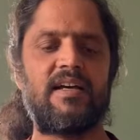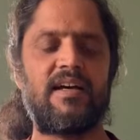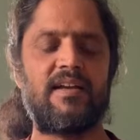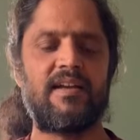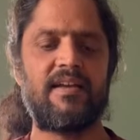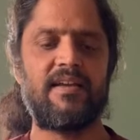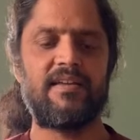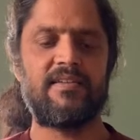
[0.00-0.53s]

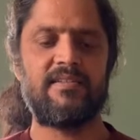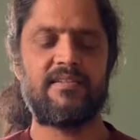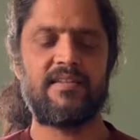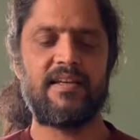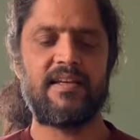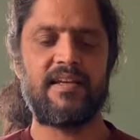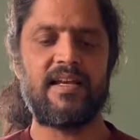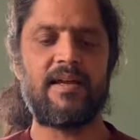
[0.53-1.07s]
Dharana is
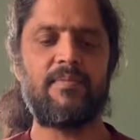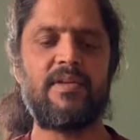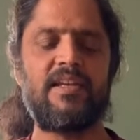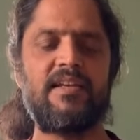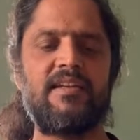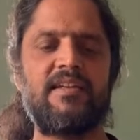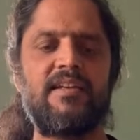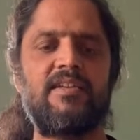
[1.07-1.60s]
the
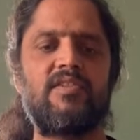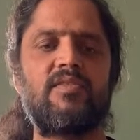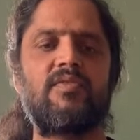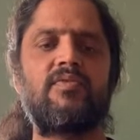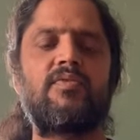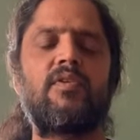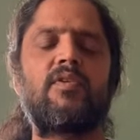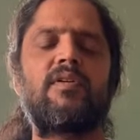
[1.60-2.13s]
ability
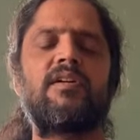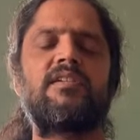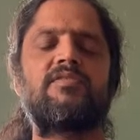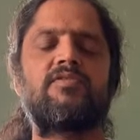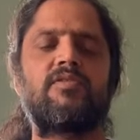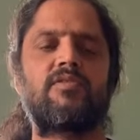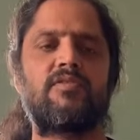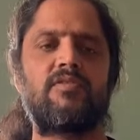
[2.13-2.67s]
to
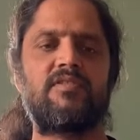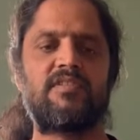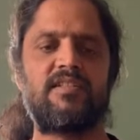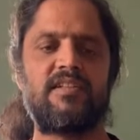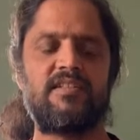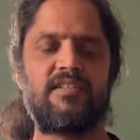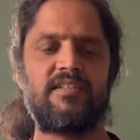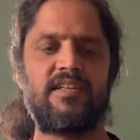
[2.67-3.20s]
focus or
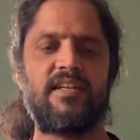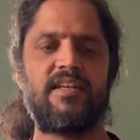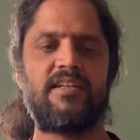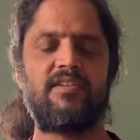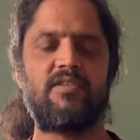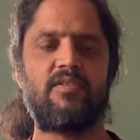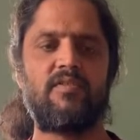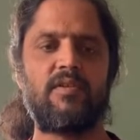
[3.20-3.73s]

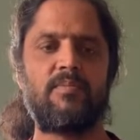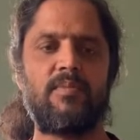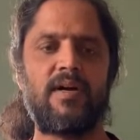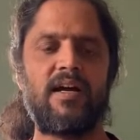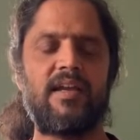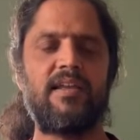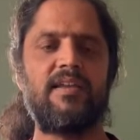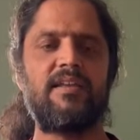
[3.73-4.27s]
concentrate our
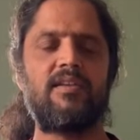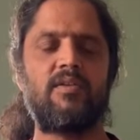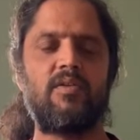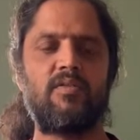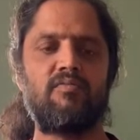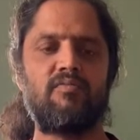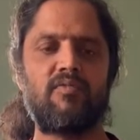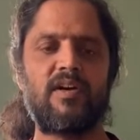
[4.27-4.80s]
mind
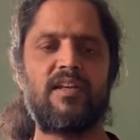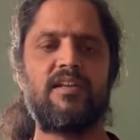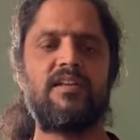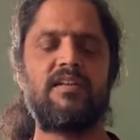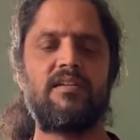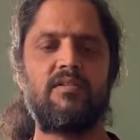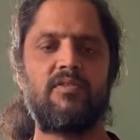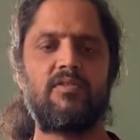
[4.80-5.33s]
on
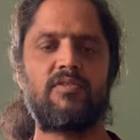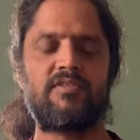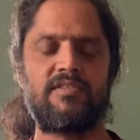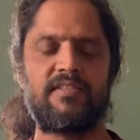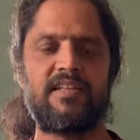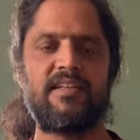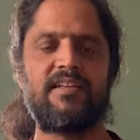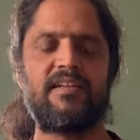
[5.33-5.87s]
one or
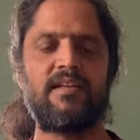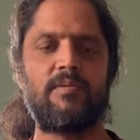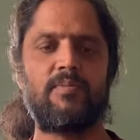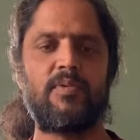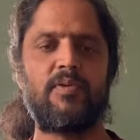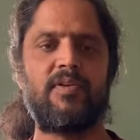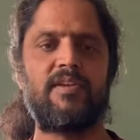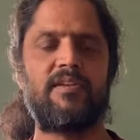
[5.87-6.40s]
single
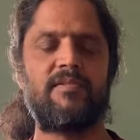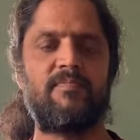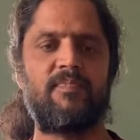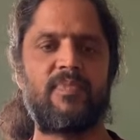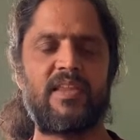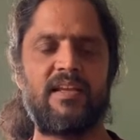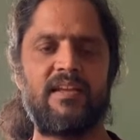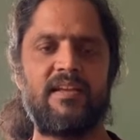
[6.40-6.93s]
point.
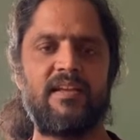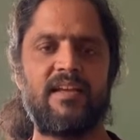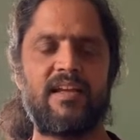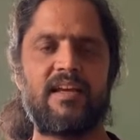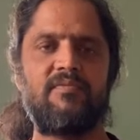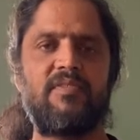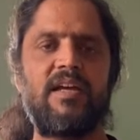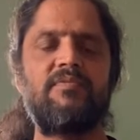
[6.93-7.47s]

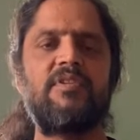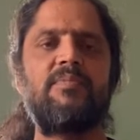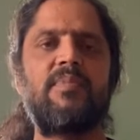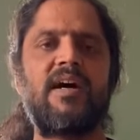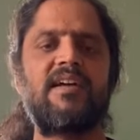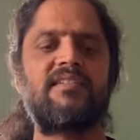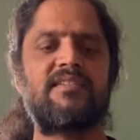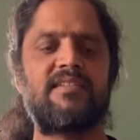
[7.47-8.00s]
And when we
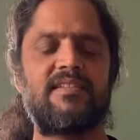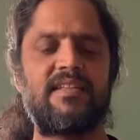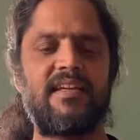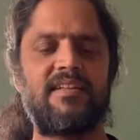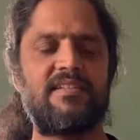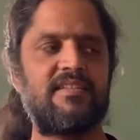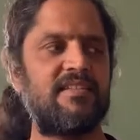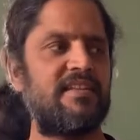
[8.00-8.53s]
master
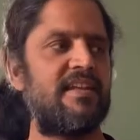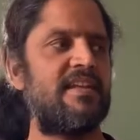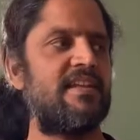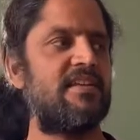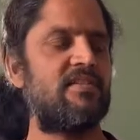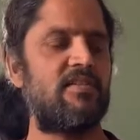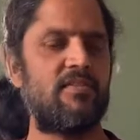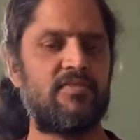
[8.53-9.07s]
that
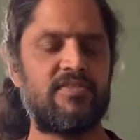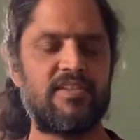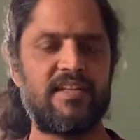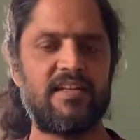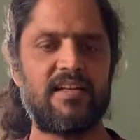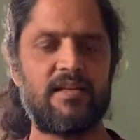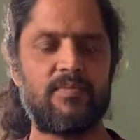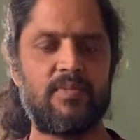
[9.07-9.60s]
state of
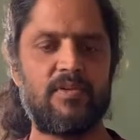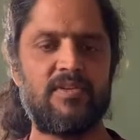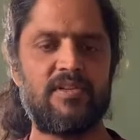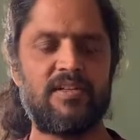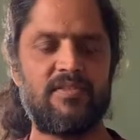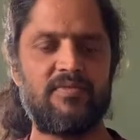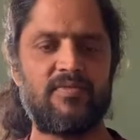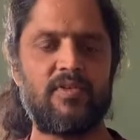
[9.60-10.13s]
single
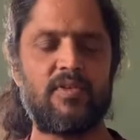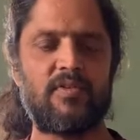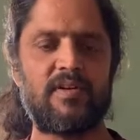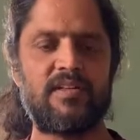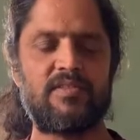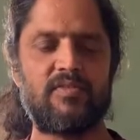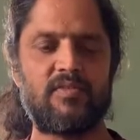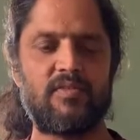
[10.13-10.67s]
pointed
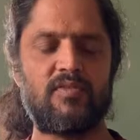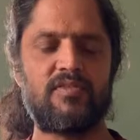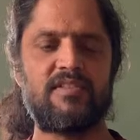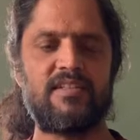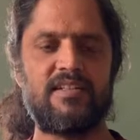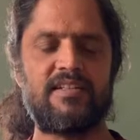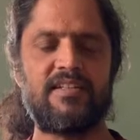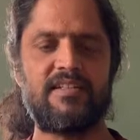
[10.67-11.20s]
focus or
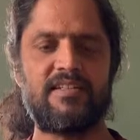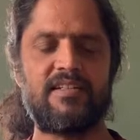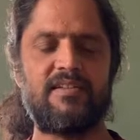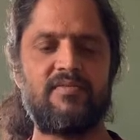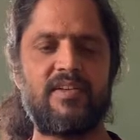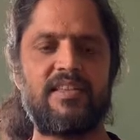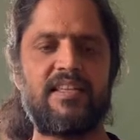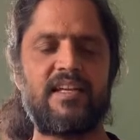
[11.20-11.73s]

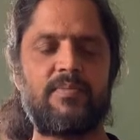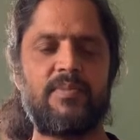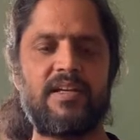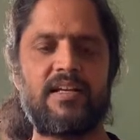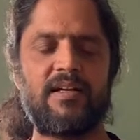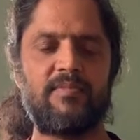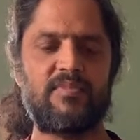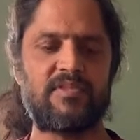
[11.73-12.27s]
concentration, when that
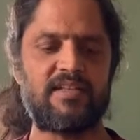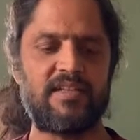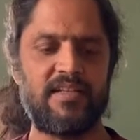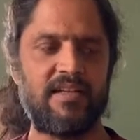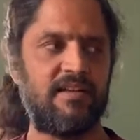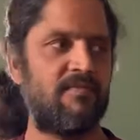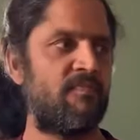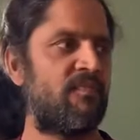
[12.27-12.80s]
becomes
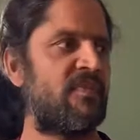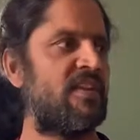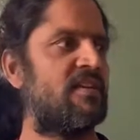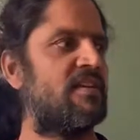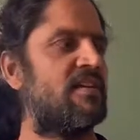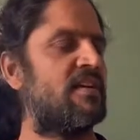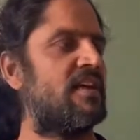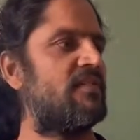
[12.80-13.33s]
a,
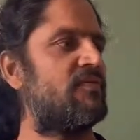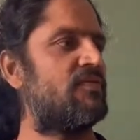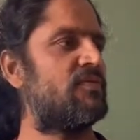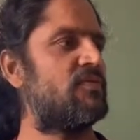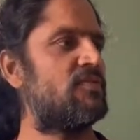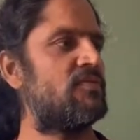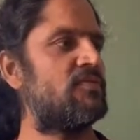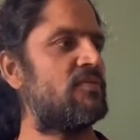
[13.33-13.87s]
a
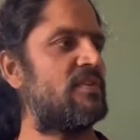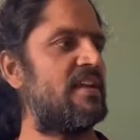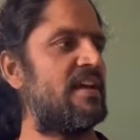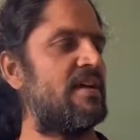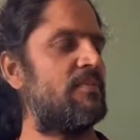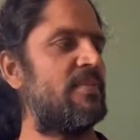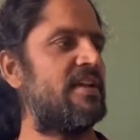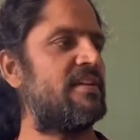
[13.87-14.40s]
fruitful
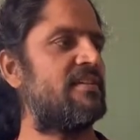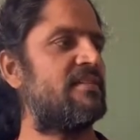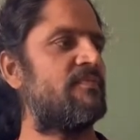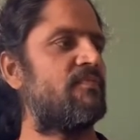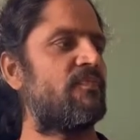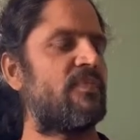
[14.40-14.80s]
habit,